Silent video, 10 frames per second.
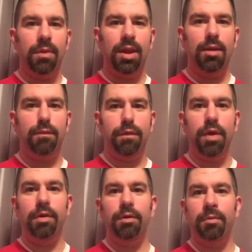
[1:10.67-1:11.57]
It
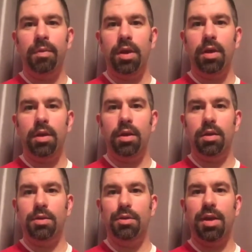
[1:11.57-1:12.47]
failed on me
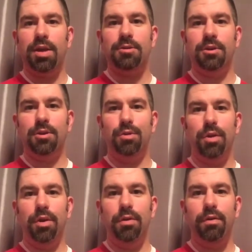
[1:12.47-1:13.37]
in
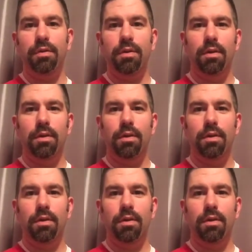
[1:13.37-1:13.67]
2012,